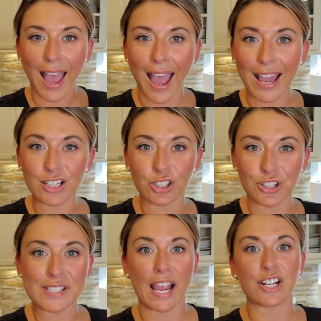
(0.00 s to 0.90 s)
And a little
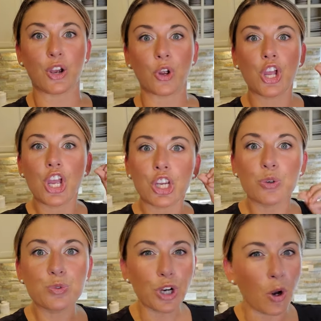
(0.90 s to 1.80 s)
side note,
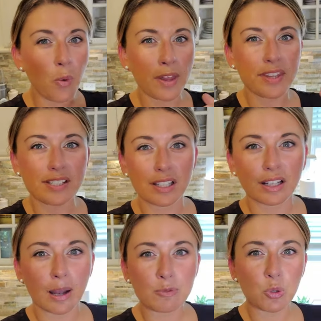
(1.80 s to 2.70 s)
you don't want this to
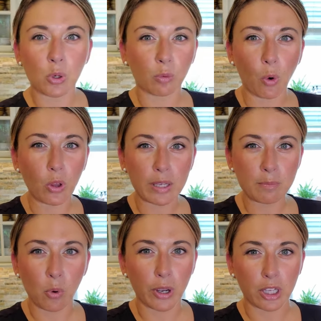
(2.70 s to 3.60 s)
come to a rolling
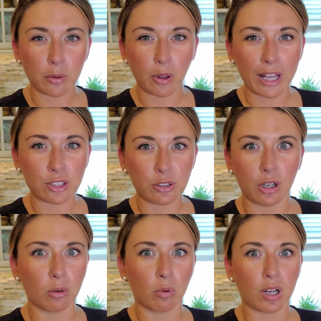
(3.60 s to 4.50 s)
boil and you
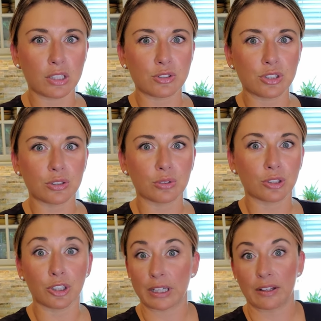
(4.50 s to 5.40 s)
don't want it to
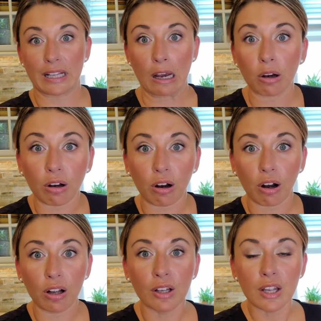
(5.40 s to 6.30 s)
cook out the
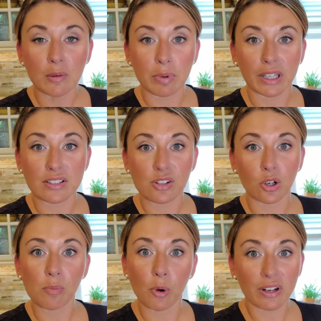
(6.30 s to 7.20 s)
alcohol because the
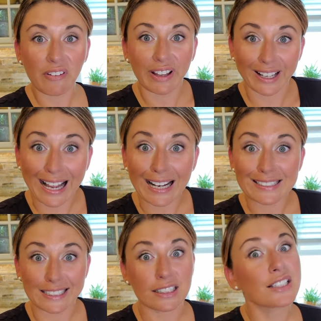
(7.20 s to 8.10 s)
whole point of having a
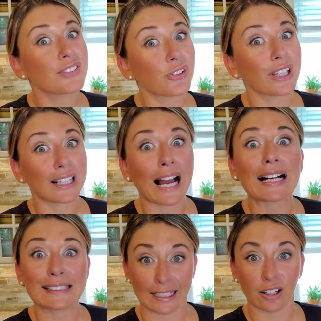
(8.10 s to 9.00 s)
cocktail is for the
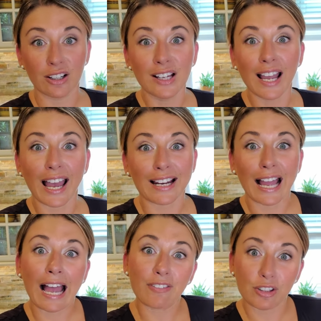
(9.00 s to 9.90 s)
cocktail and
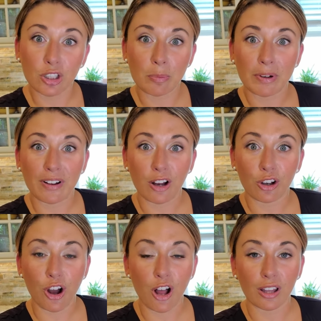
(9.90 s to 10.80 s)
have a little bit of
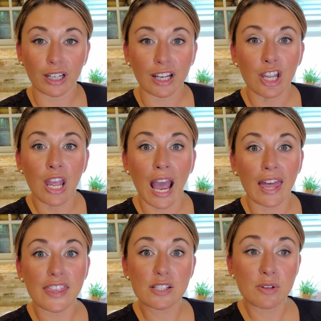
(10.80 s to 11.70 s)
alcohol in it.
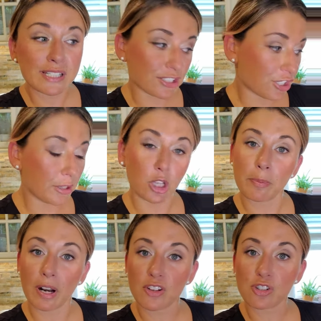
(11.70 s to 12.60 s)
And this one's actually a little
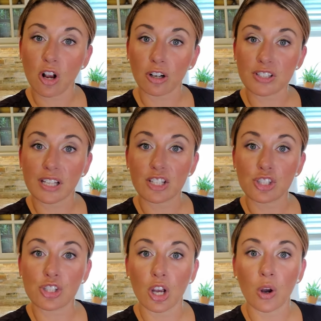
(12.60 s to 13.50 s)
bit on the stronger side,
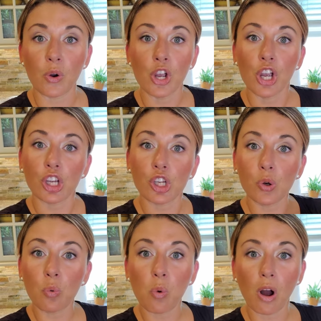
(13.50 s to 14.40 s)
so you
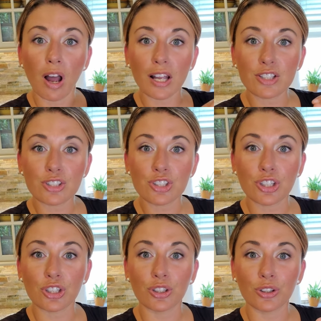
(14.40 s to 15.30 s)
want
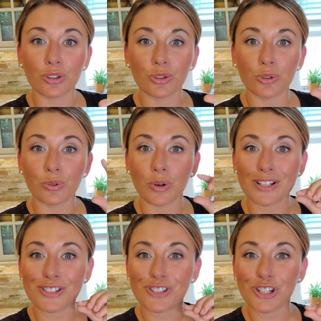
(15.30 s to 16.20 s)
to
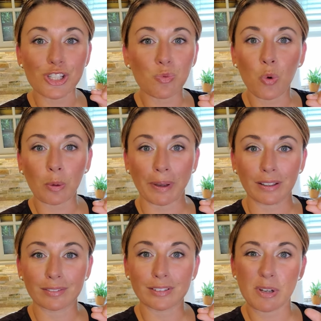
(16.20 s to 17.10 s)
just warm it,
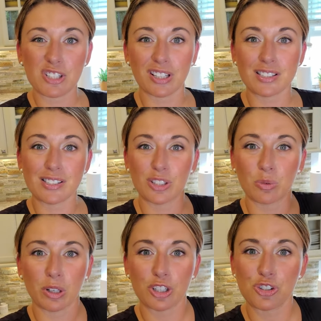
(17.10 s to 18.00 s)
especially because you
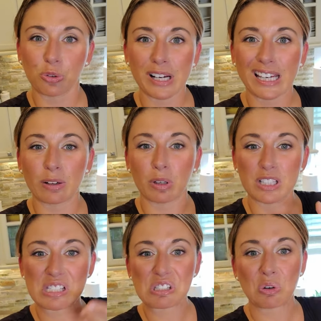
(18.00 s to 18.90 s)
want to drink it while
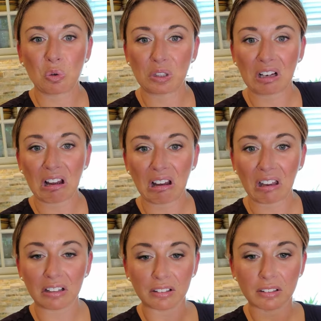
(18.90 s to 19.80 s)
it's scalding hot.